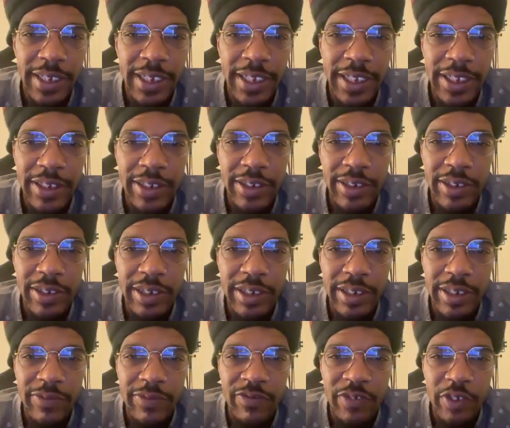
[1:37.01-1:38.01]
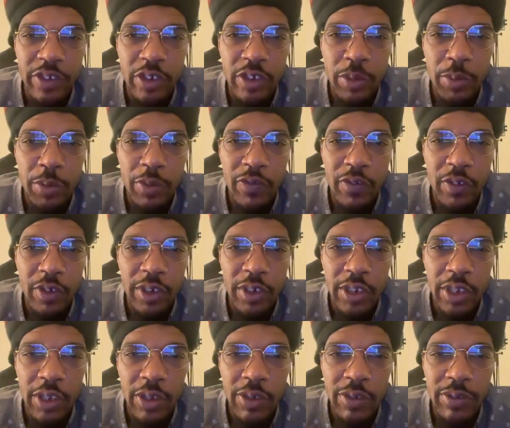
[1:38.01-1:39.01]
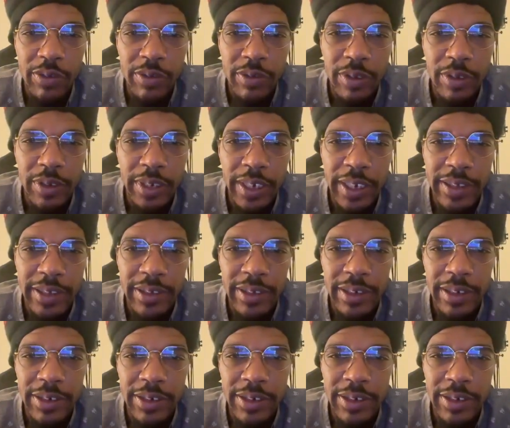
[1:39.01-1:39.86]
and you can view your portfolio. Okay, so let's